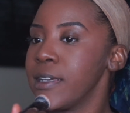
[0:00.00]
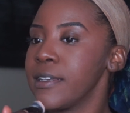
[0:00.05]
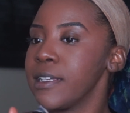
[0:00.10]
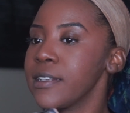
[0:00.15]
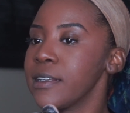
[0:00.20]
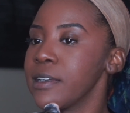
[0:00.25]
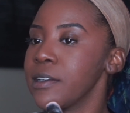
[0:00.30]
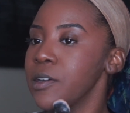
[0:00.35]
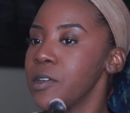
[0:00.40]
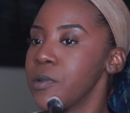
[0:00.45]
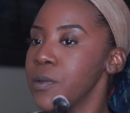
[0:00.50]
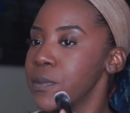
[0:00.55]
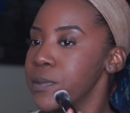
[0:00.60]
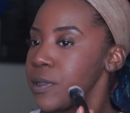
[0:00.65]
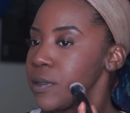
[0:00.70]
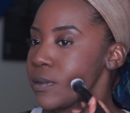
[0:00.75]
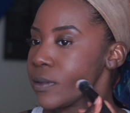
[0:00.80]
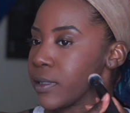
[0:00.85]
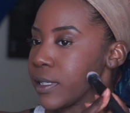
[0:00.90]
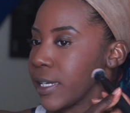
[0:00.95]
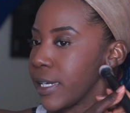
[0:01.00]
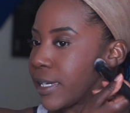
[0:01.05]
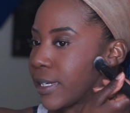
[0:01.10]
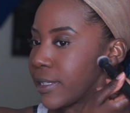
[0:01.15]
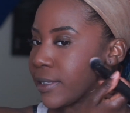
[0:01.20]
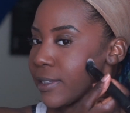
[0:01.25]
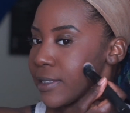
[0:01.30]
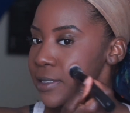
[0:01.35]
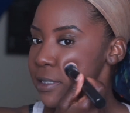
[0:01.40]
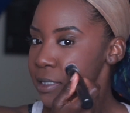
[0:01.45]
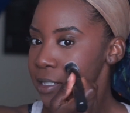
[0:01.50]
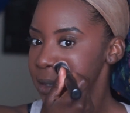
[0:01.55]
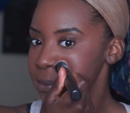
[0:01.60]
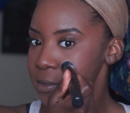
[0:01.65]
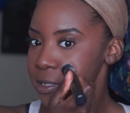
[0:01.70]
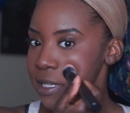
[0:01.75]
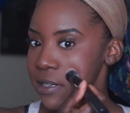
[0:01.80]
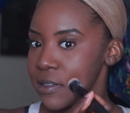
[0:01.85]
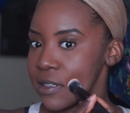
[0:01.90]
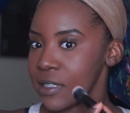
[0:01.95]
And I hope you like this
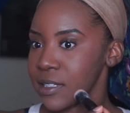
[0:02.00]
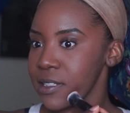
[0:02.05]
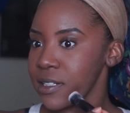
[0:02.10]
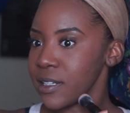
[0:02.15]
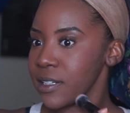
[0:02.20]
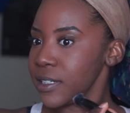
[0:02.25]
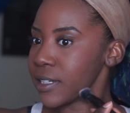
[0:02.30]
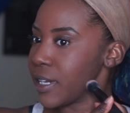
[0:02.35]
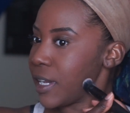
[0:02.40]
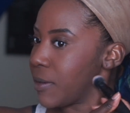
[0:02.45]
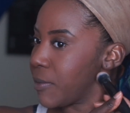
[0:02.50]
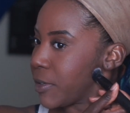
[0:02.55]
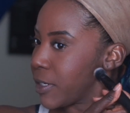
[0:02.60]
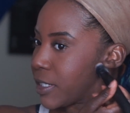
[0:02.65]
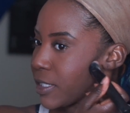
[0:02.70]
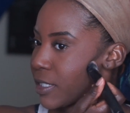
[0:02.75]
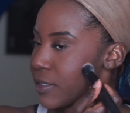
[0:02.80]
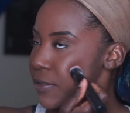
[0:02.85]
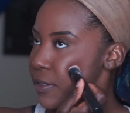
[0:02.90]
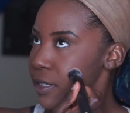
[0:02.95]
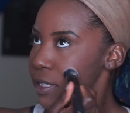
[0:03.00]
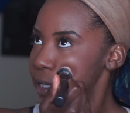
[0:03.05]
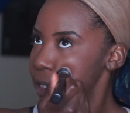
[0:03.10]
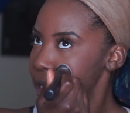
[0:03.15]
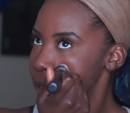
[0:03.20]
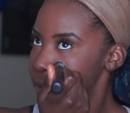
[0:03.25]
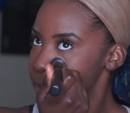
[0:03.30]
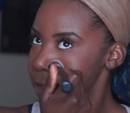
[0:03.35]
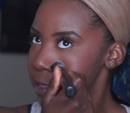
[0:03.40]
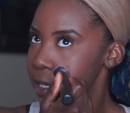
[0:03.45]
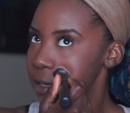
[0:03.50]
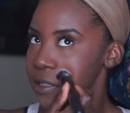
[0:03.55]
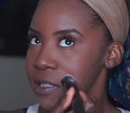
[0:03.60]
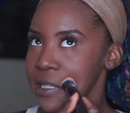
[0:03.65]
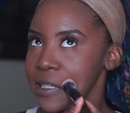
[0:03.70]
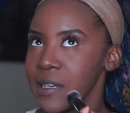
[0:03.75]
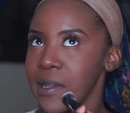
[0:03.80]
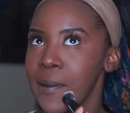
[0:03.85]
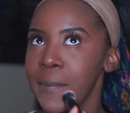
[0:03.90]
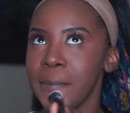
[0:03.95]
comes out good on camera, because I feel like it comes out
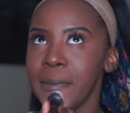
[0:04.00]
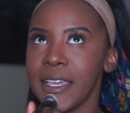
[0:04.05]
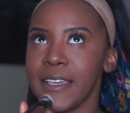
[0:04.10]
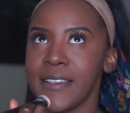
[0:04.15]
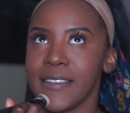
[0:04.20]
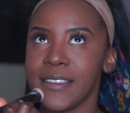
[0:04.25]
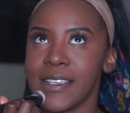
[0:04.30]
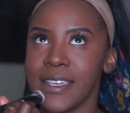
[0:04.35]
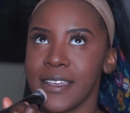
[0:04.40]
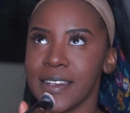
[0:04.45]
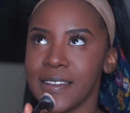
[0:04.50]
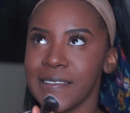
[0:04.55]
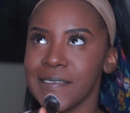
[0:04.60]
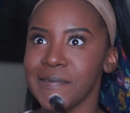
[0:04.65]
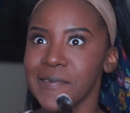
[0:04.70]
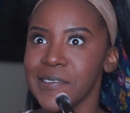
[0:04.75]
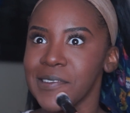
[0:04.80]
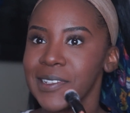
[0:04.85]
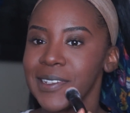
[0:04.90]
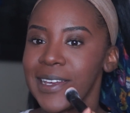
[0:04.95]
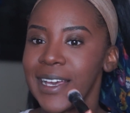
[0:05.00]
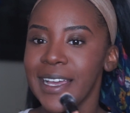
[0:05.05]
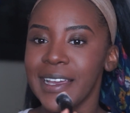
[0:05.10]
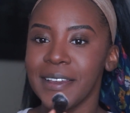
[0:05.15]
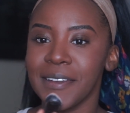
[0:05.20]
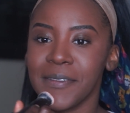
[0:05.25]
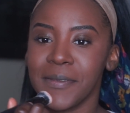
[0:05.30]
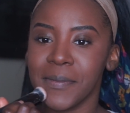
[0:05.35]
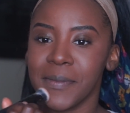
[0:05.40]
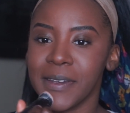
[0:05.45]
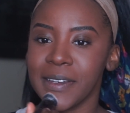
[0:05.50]
like amazing in real life,